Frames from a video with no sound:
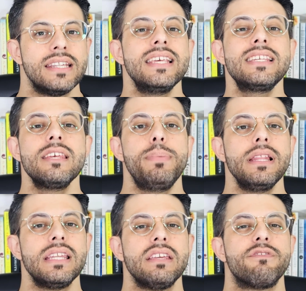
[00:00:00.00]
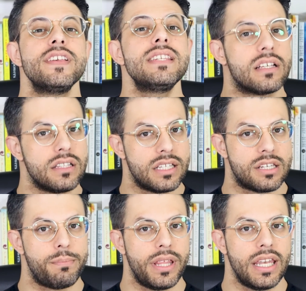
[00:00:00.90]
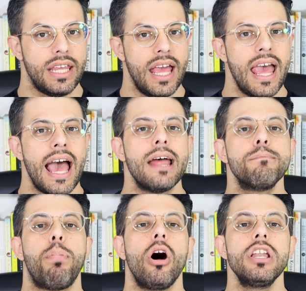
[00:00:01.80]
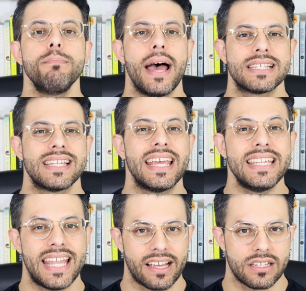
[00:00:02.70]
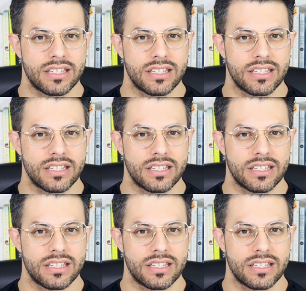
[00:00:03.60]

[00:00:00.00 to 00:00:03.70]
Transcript: disability, physical disability, and body mass index.